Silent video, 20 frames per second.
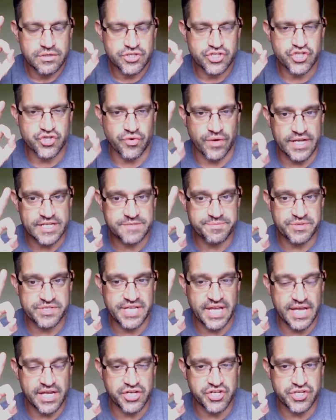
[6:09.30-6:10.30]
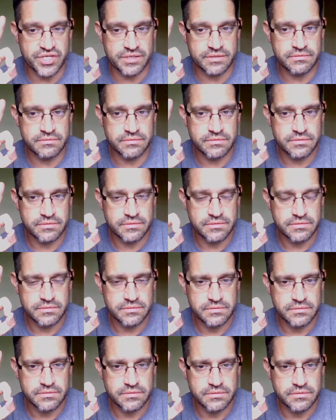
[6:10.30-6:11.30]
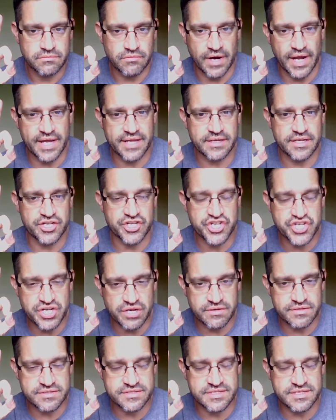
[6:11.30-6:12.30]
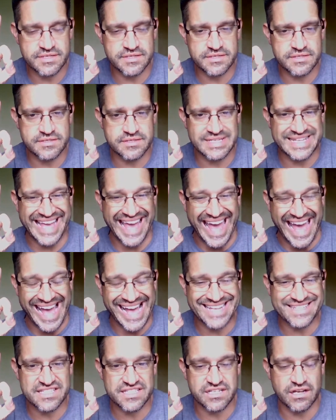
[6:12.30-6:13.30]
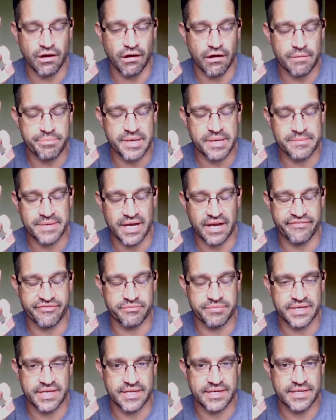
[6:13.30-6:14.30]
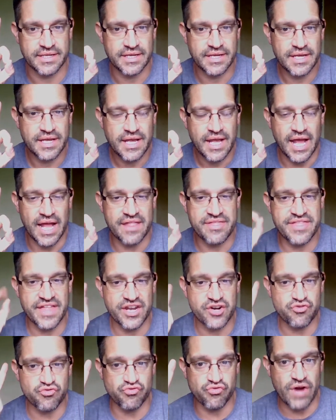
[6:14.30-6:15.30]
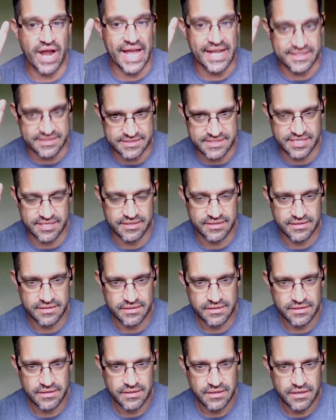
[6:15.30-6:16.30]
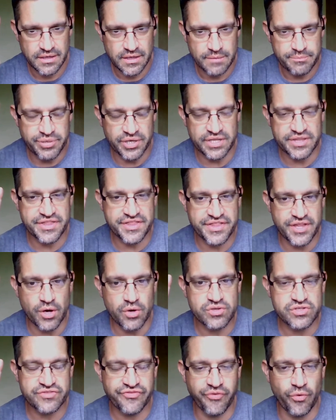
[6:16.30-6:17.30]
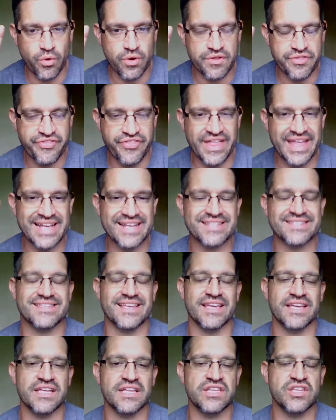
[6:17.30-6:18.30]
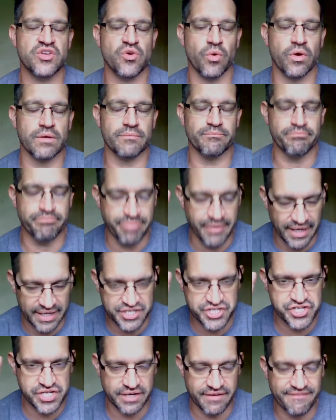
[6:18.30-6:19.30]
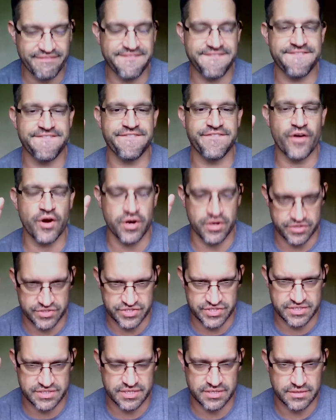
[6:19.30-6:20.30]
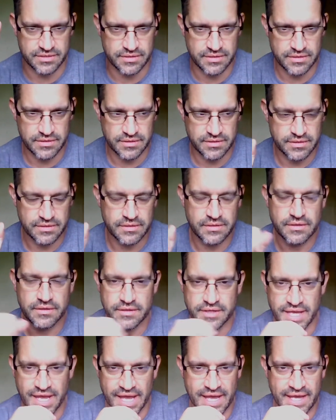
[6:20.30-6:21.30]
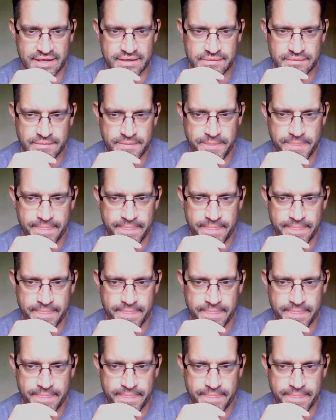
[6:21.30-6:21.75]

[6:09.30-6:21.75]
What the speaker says: Transportation, right? Insurances, gas, car payment, God forbid, and then rent. Put those 4 things in your budget first, okay?